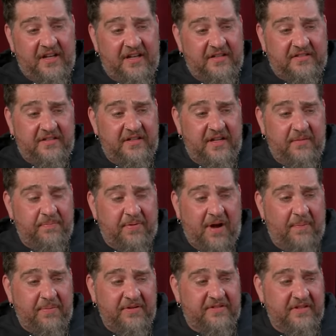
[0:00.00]
it's an
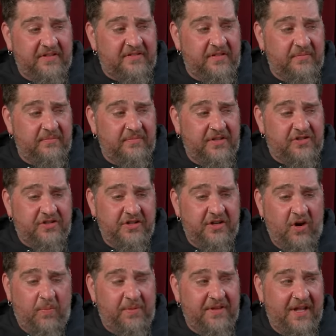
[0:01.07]
improper system. It shouldn't
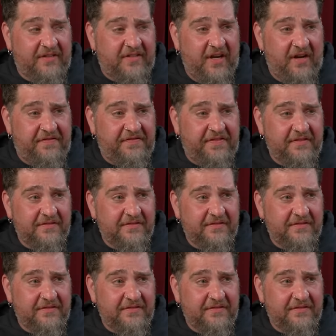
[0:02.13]
open that tough.